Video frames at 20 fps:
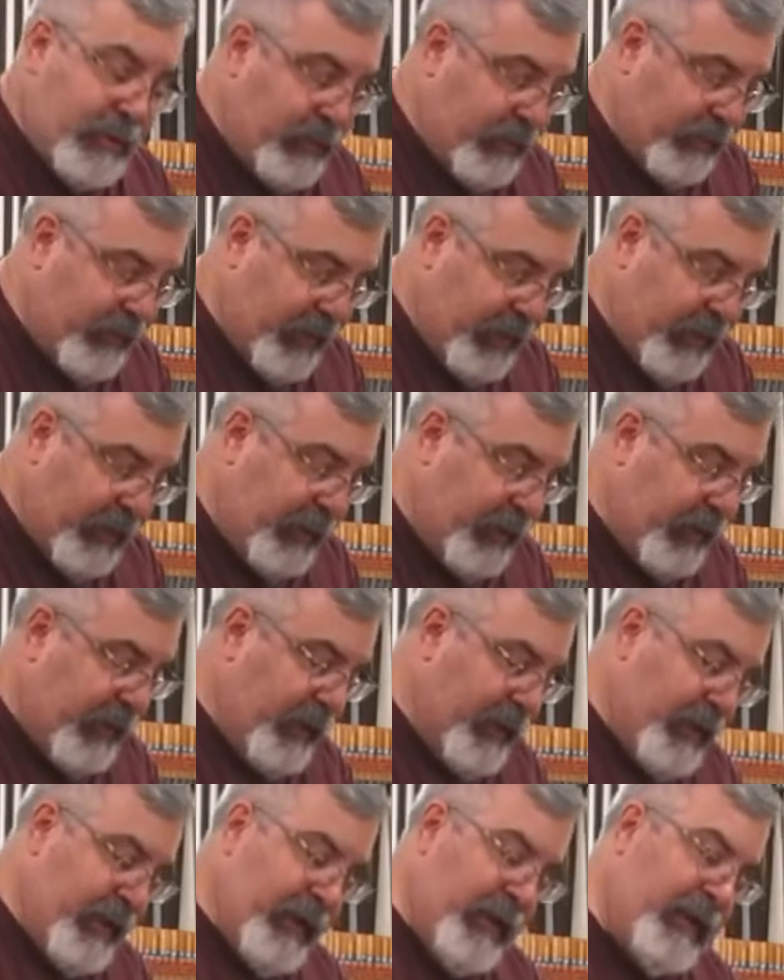this thing.
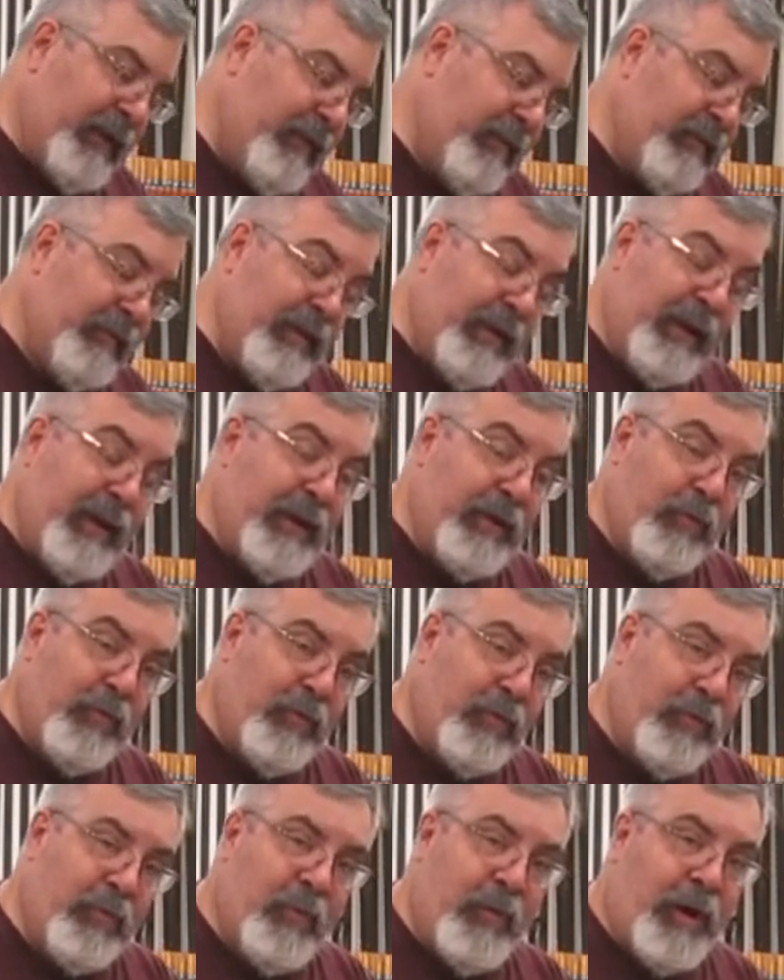Like I said,
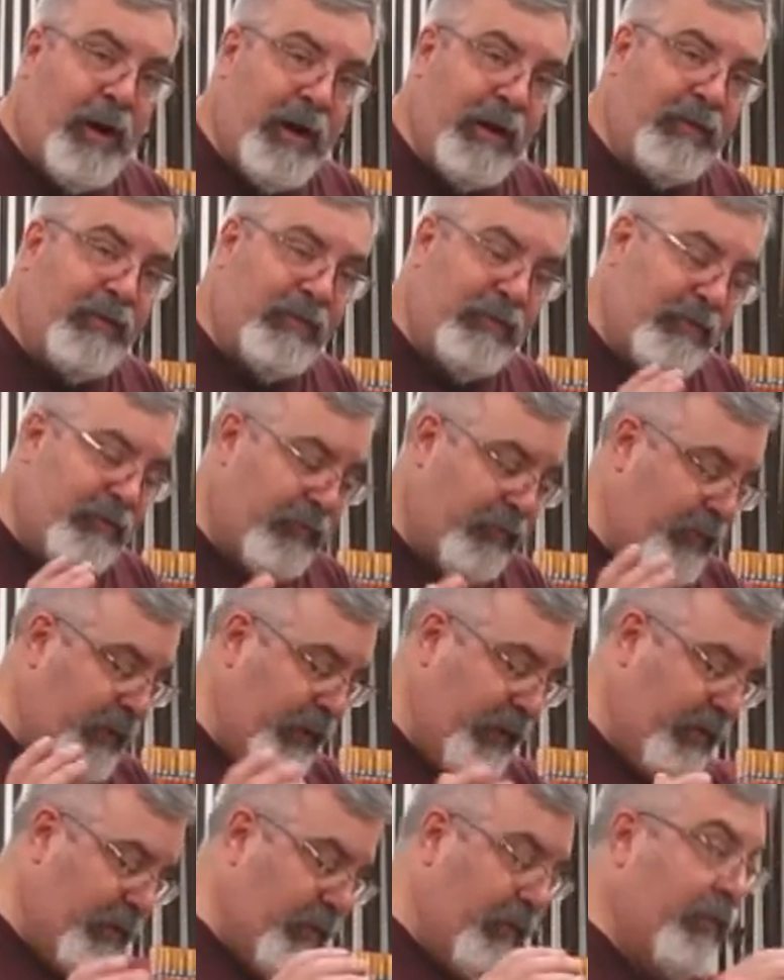watch your
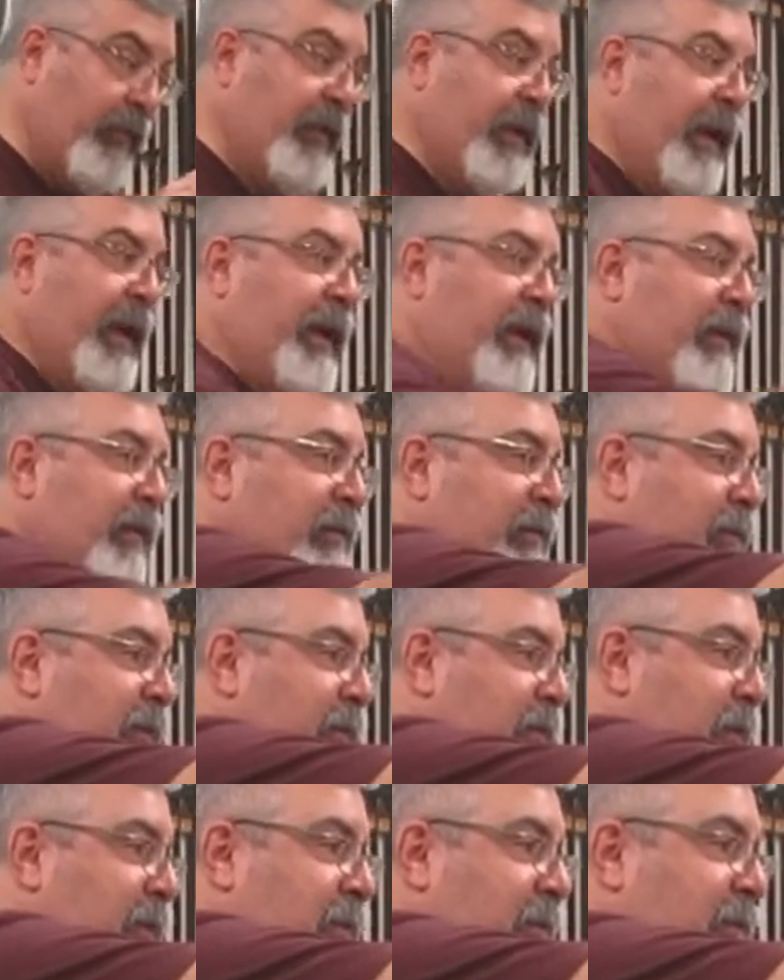fingers, okay? Because
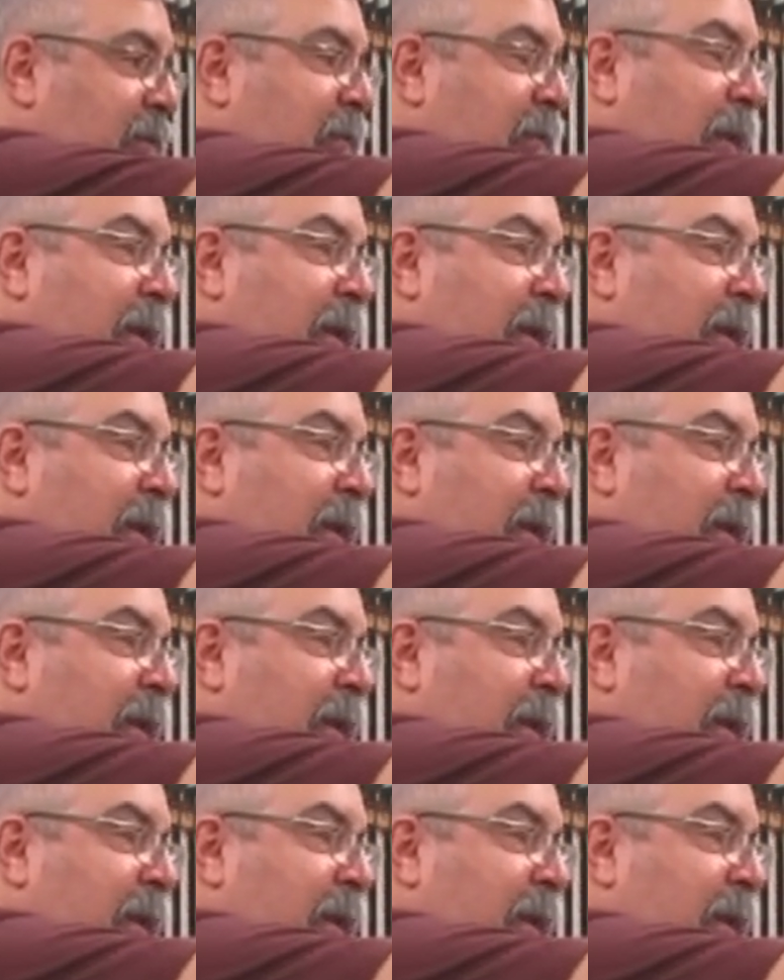this,